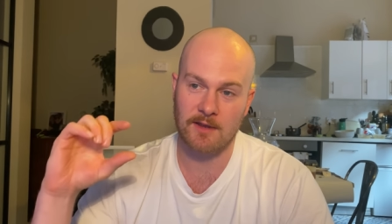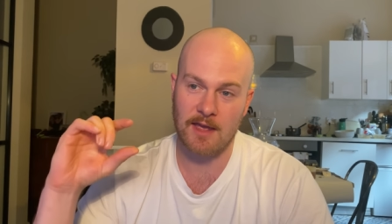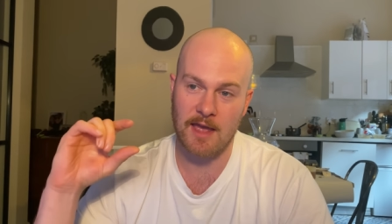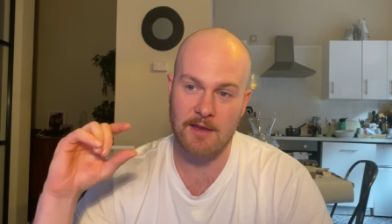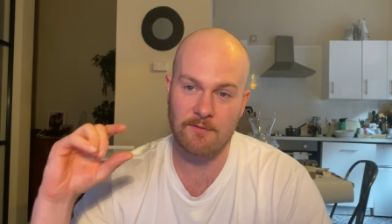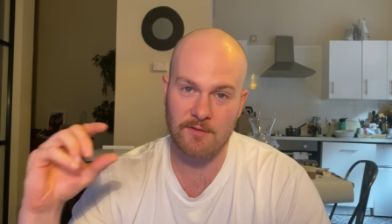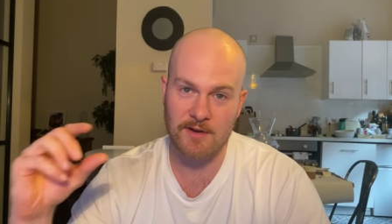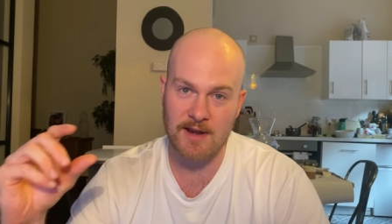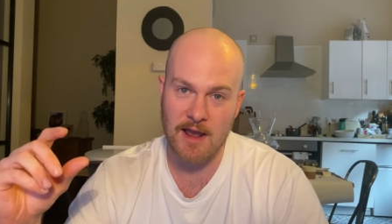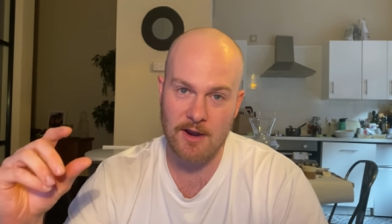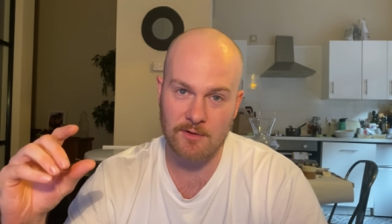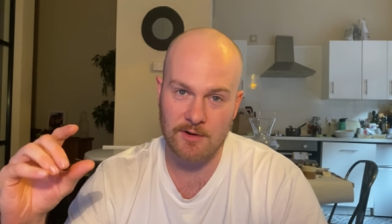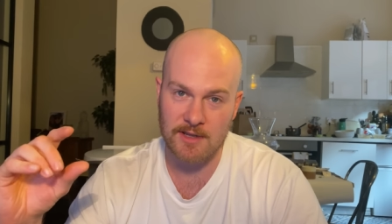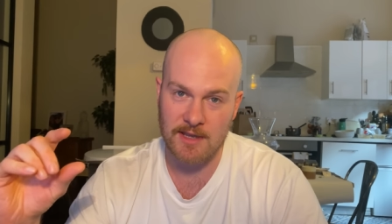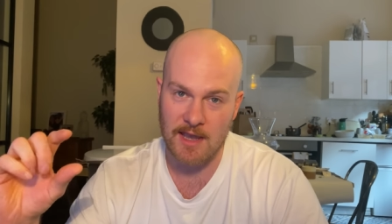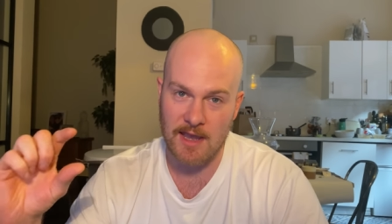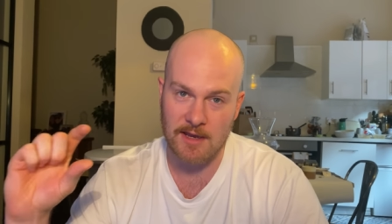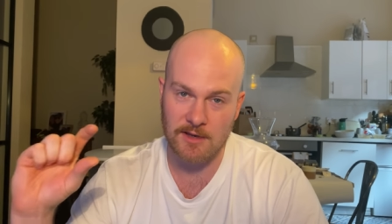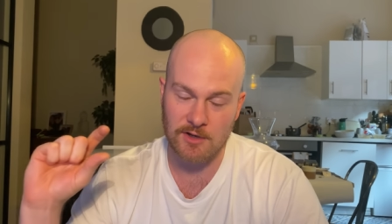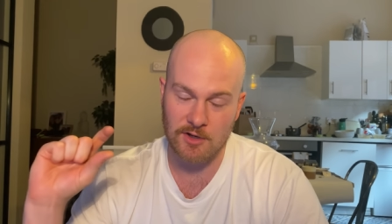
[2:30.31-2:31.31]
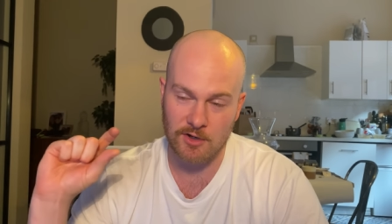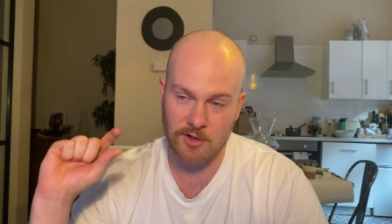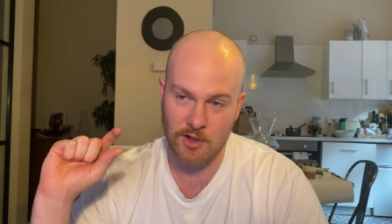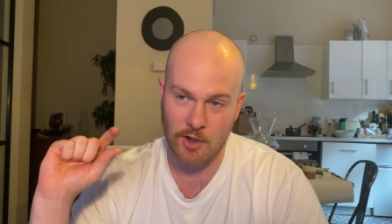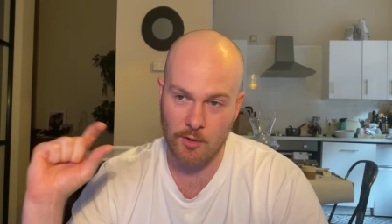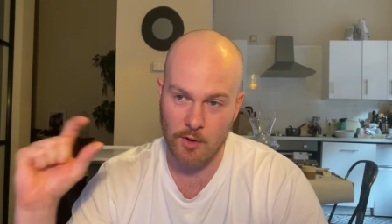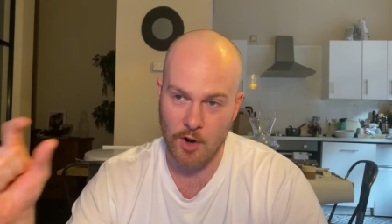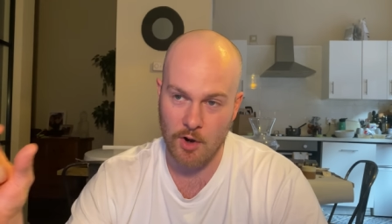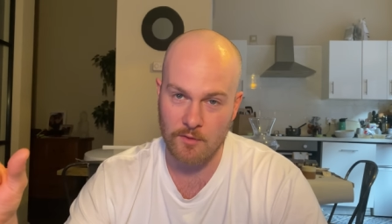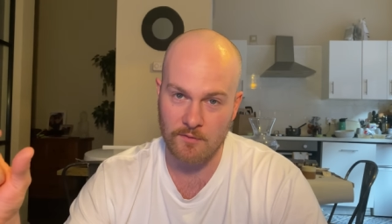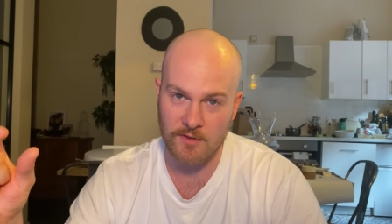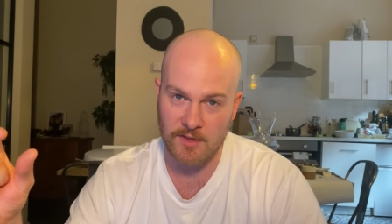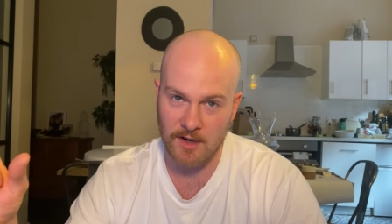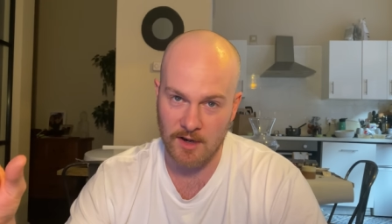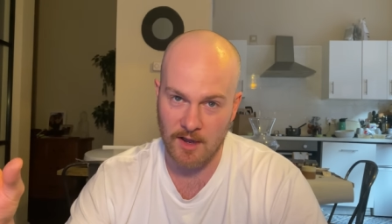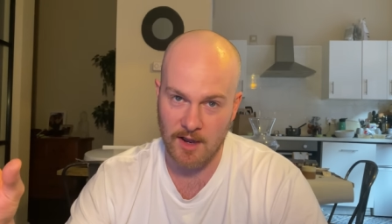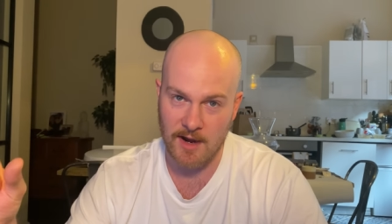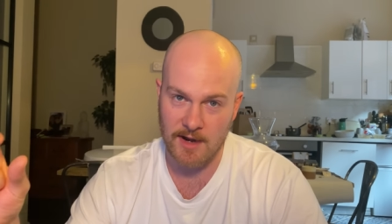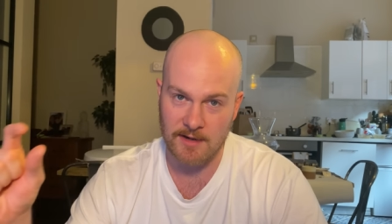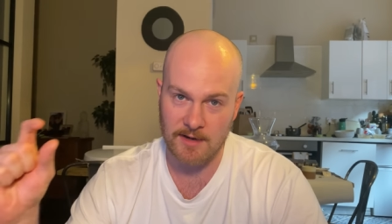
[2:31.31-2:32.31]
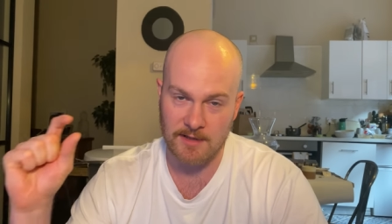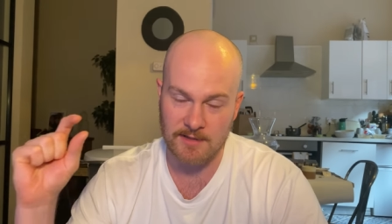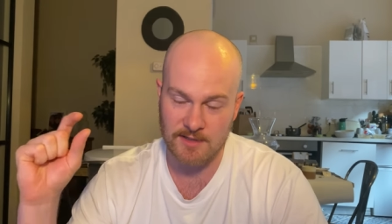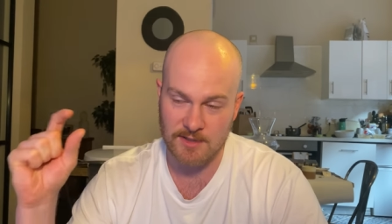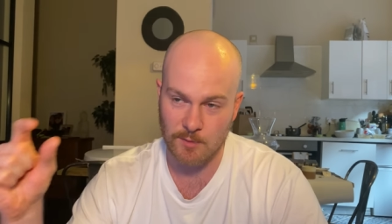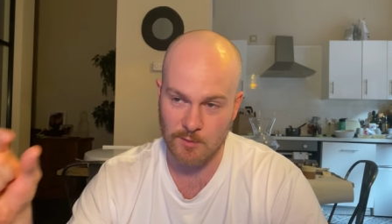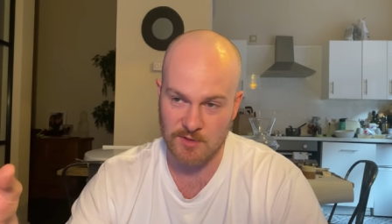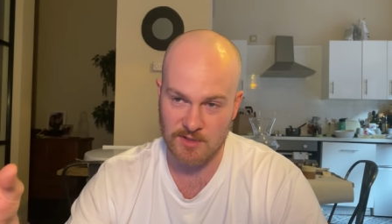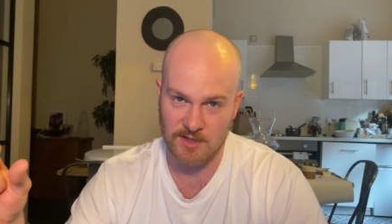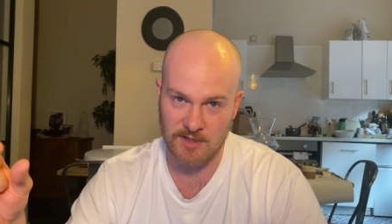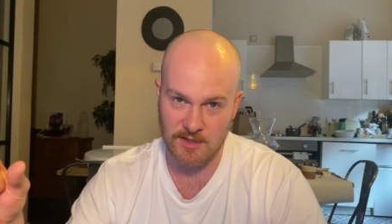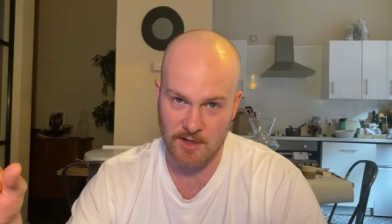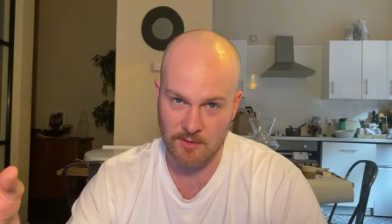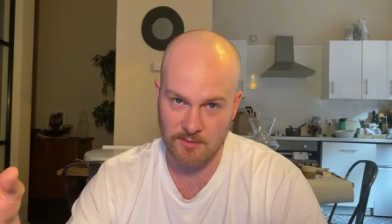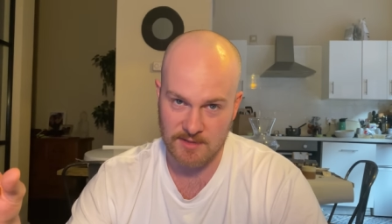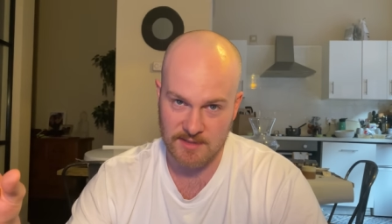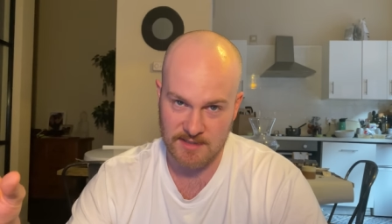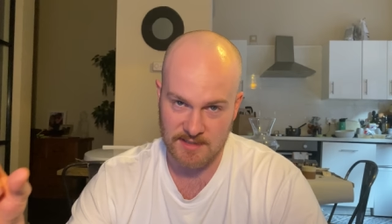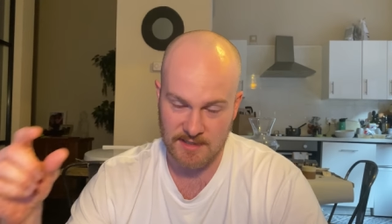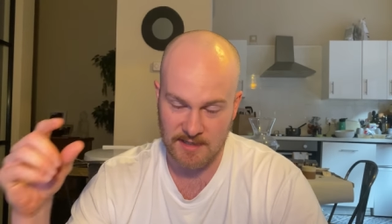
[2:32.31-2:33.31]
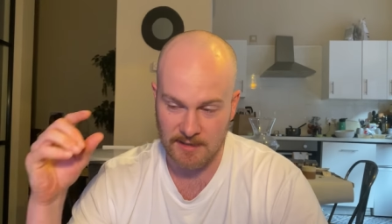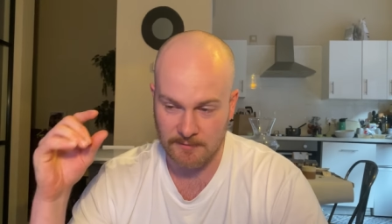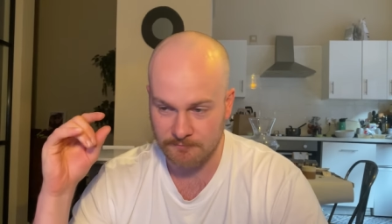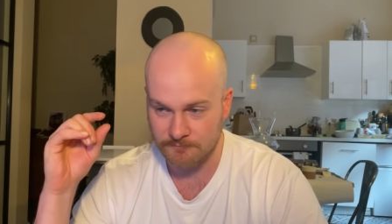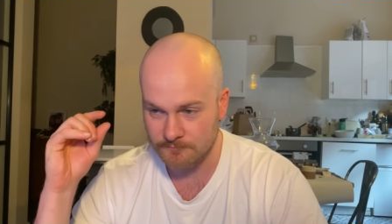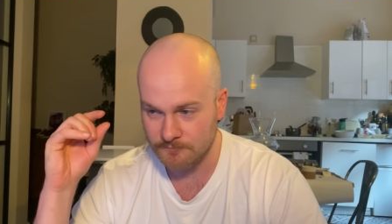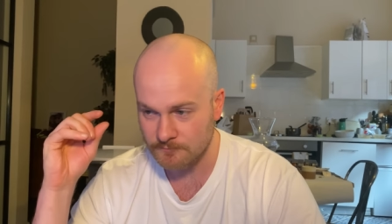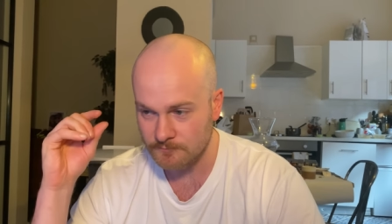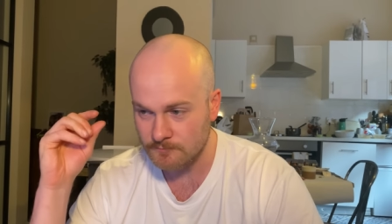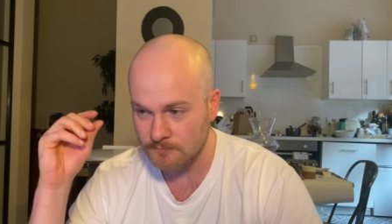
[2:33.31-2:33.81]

every now and again you're going to go over the line, and someone's going to notice it.